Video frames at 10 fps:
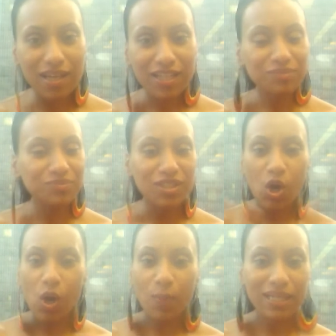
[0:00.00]
like
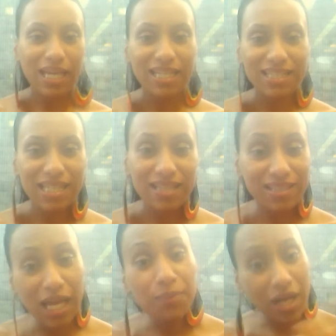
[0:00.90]
going bananas
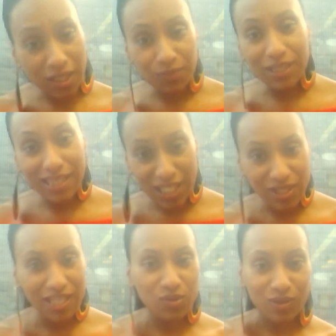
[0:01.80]
dancing. I'll probably be in there
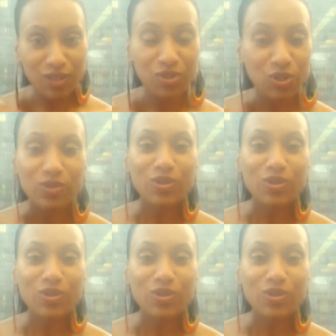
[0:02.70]
dancing with them too.